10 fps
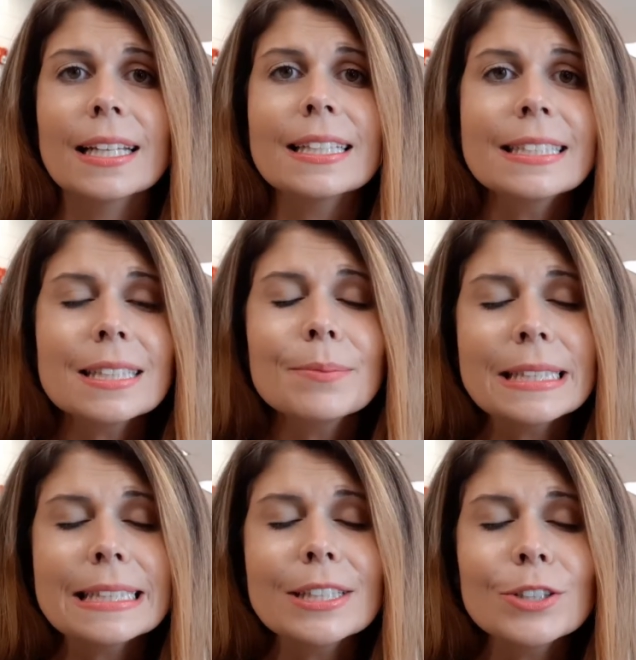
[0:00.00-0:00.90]
At least let
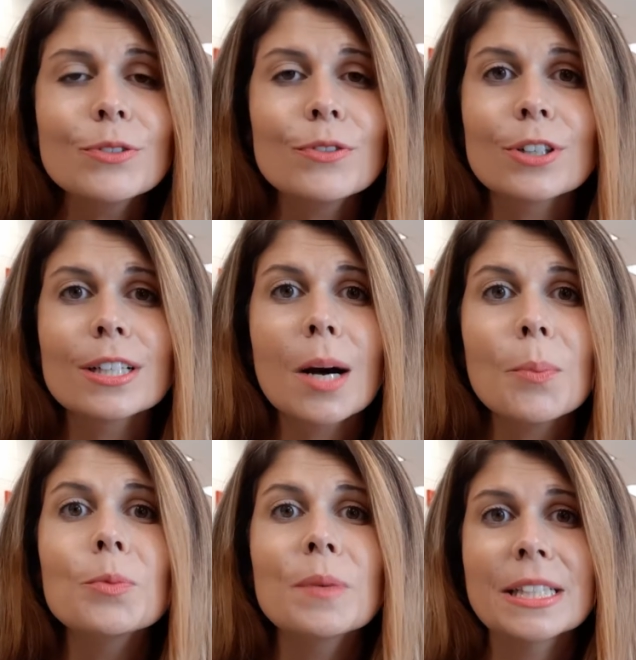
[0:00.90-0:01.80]
me see you for a
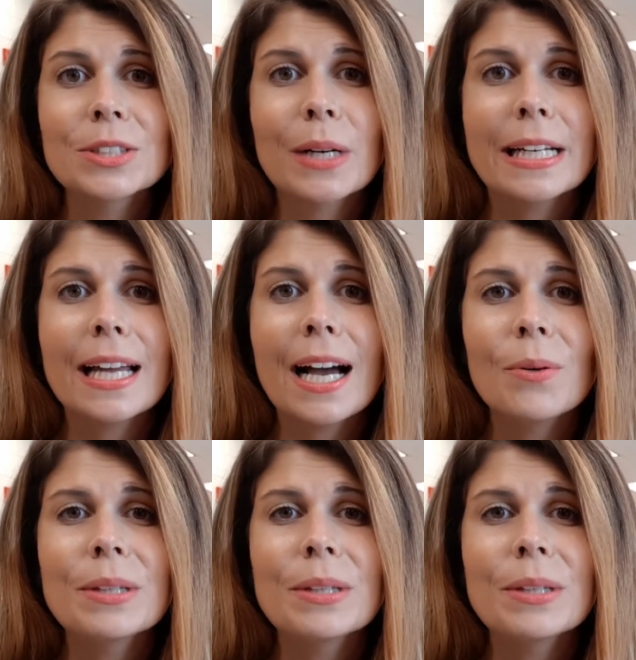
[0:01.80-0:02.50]
couple minutes right now.